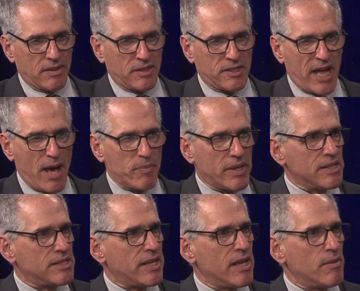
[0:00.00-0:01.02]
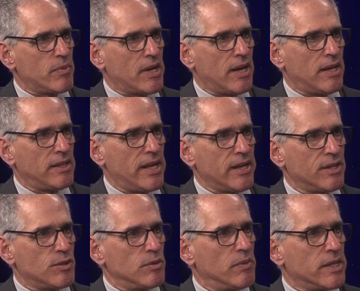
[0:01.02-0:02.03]
sappy to say it, but I, I like it
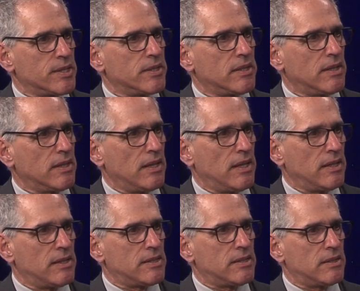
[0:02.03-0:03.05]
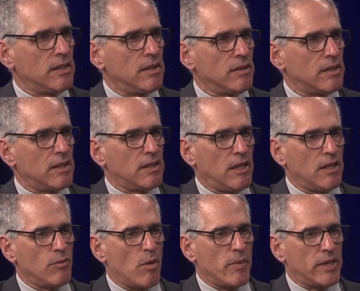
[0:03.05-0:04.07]
too much. It's, you know, to tell you
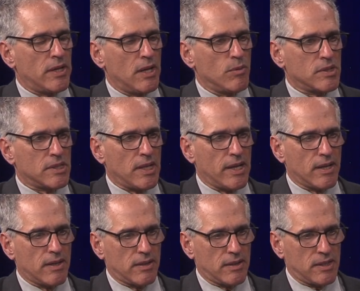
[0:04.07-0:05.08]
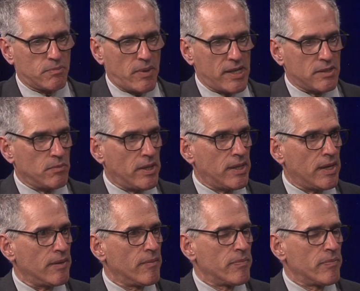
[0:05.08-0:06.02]
what my day was like this past Monday,